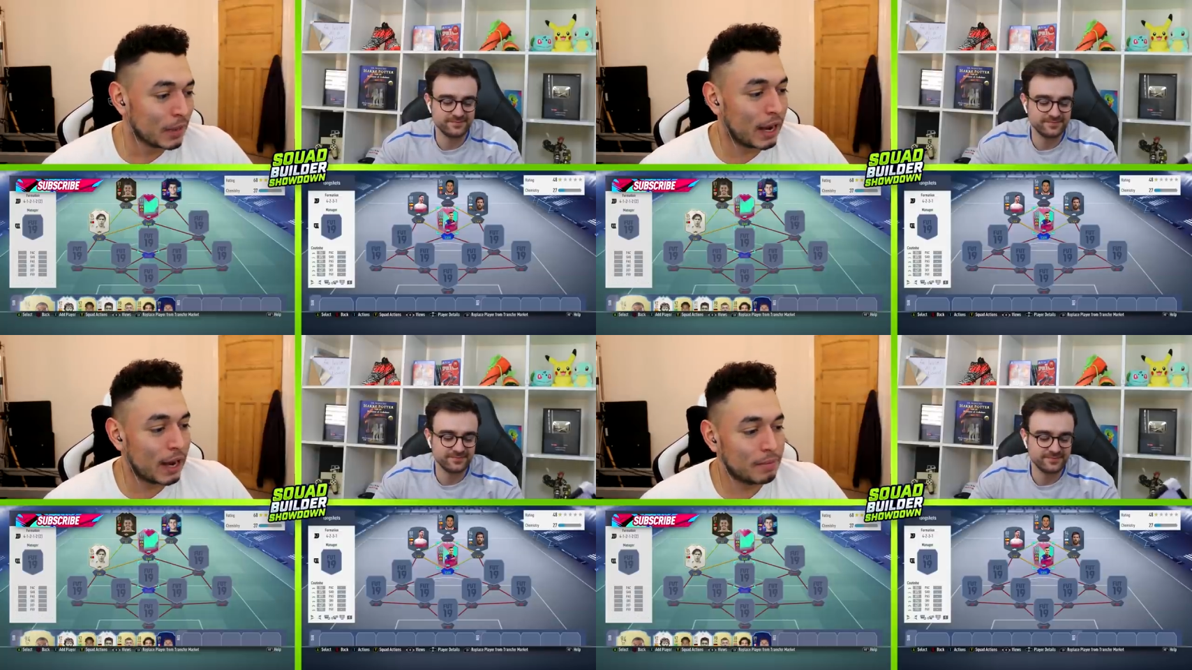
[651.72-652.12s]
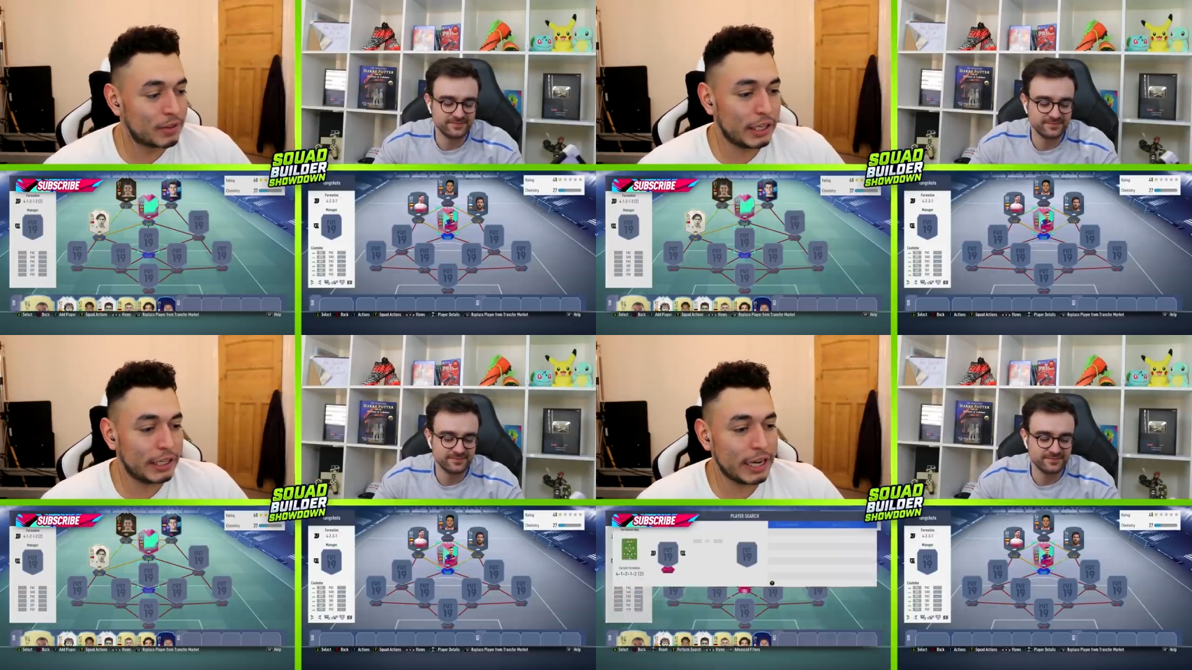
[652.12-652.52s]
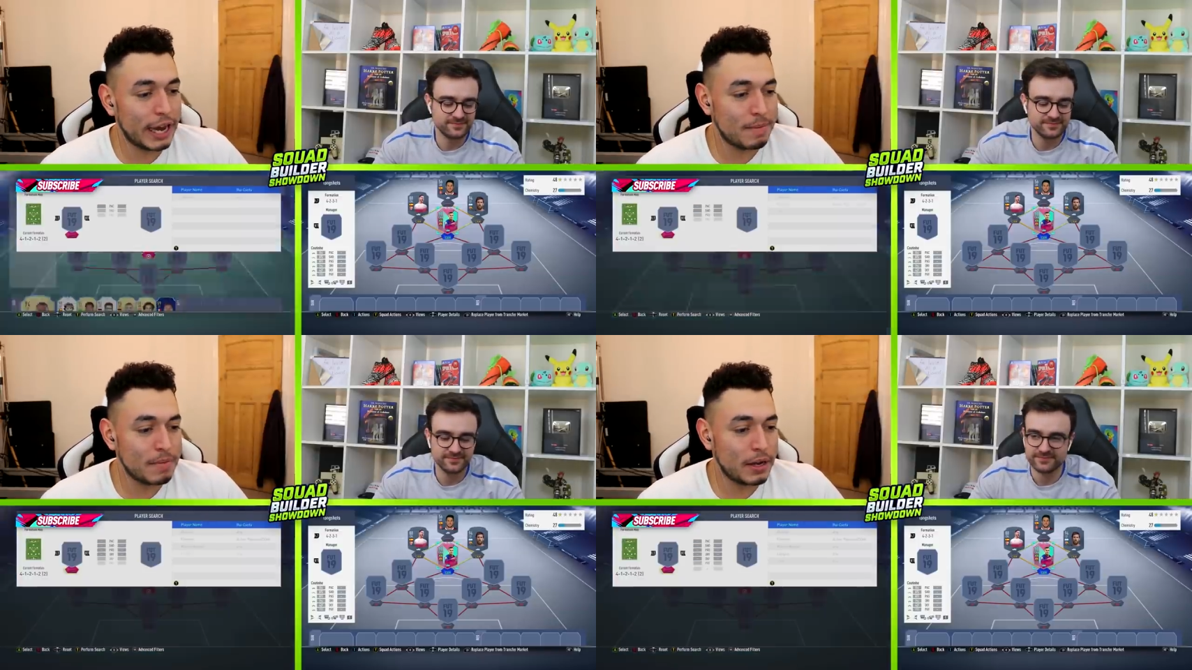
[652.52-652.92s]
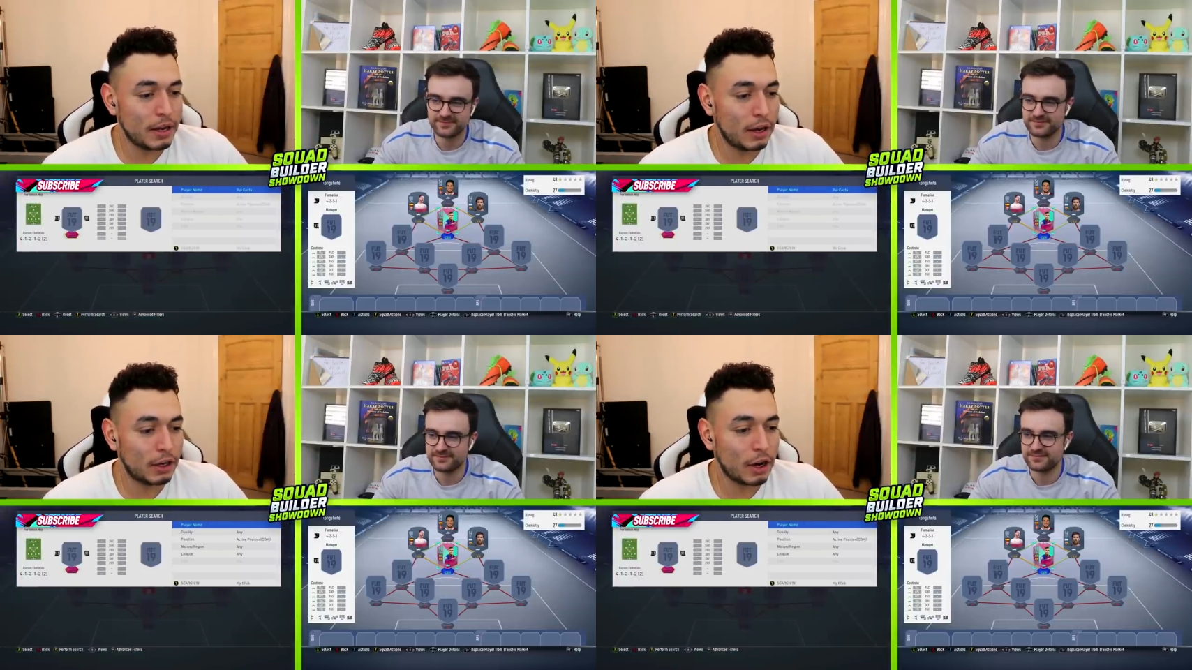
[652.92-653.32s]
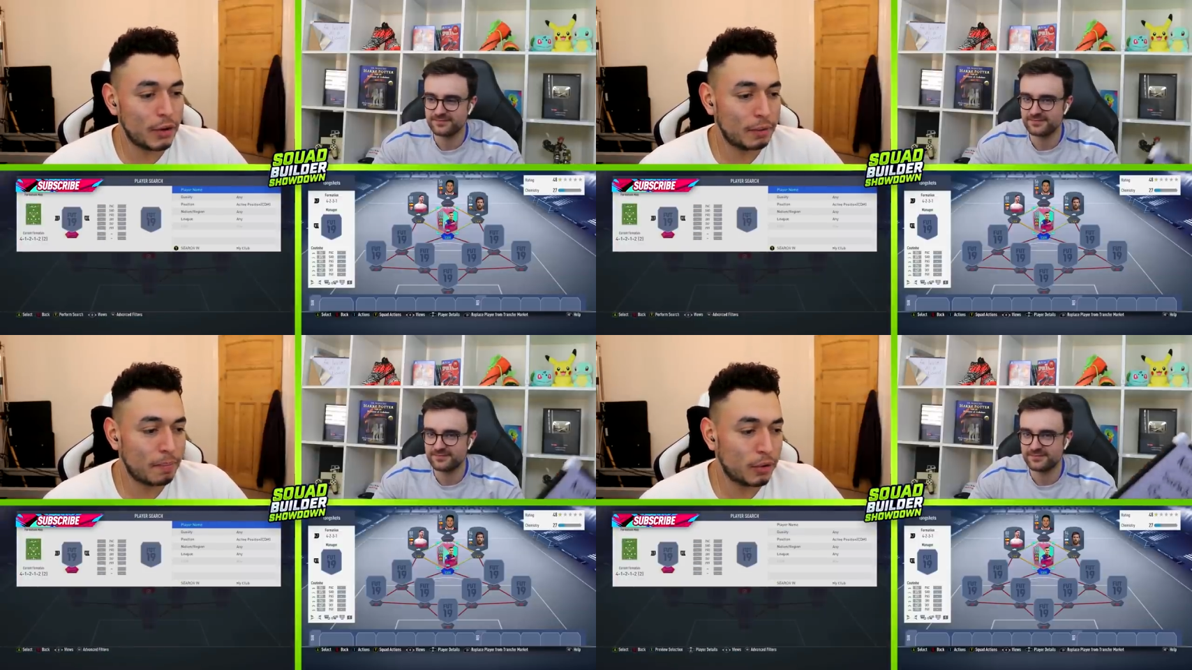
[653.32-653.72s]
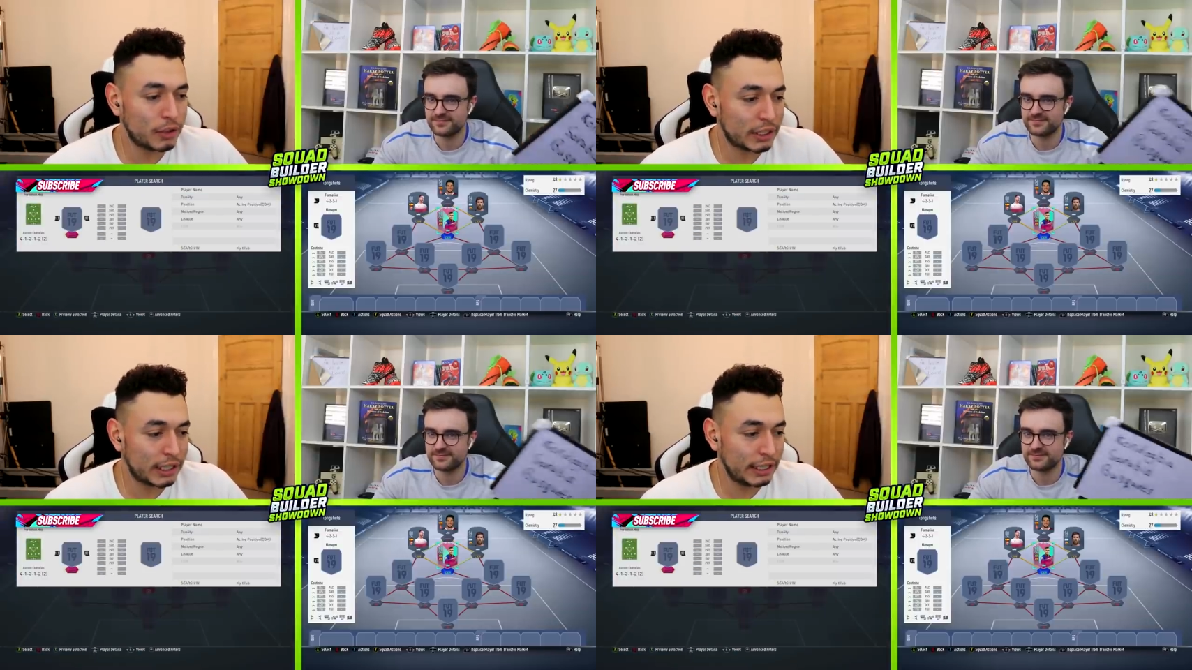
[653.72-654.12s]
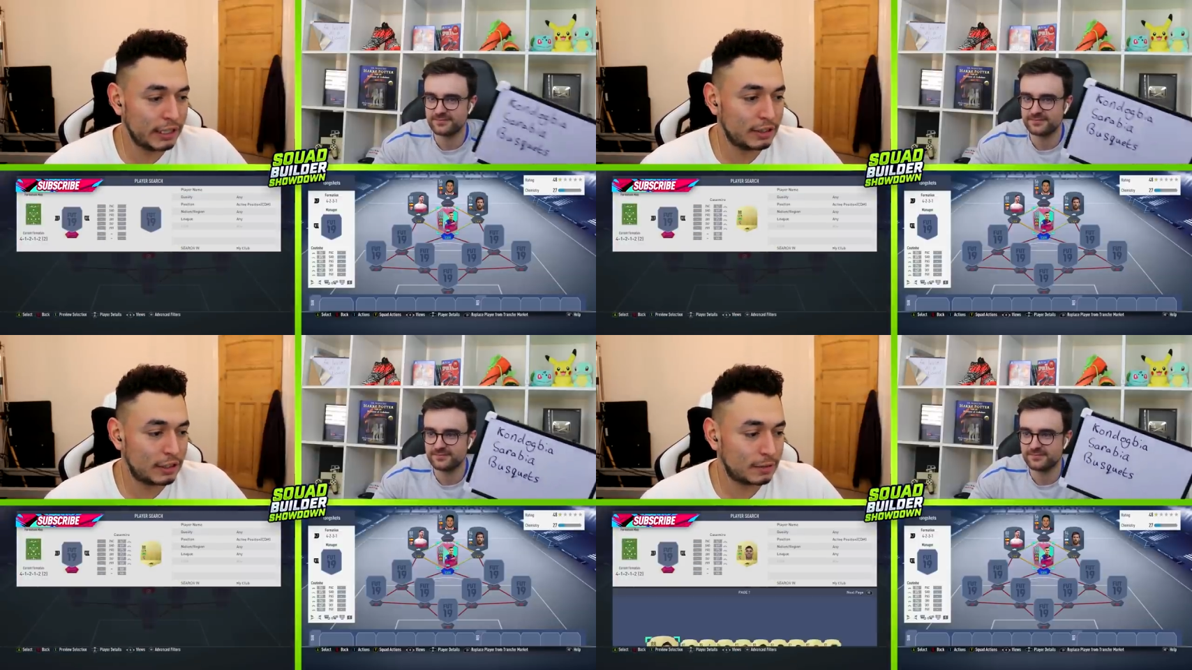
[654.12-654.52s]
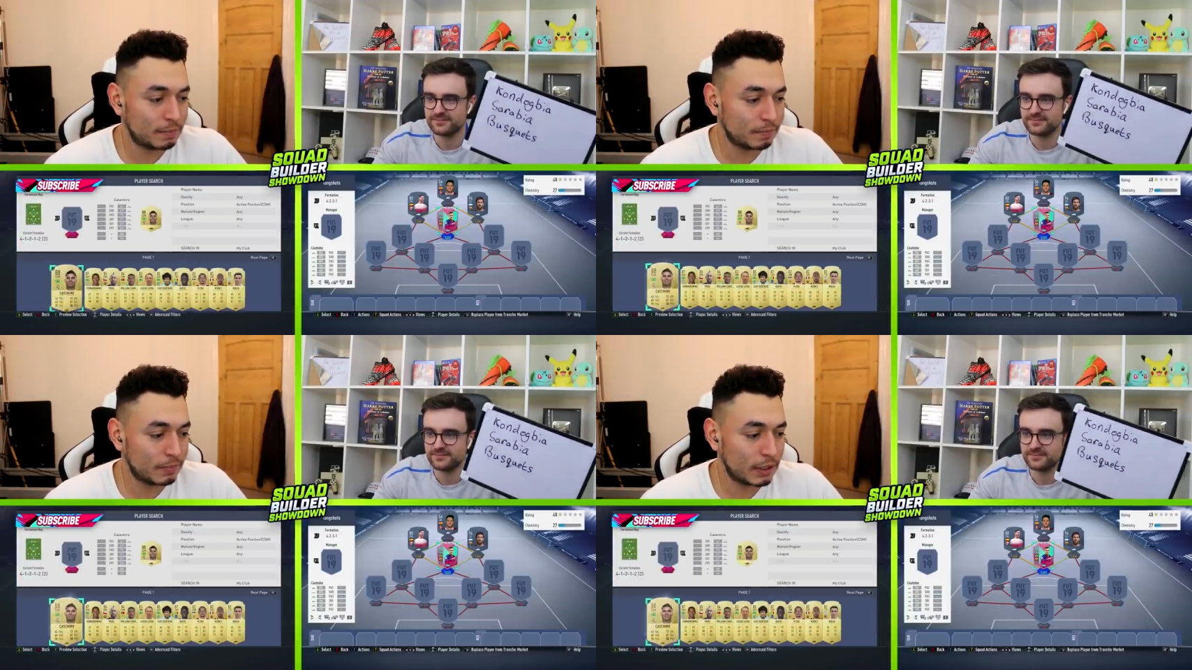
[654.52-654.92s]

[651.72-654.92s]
Speaker 1: Um, CDM. I'm gonna go with a Portuguese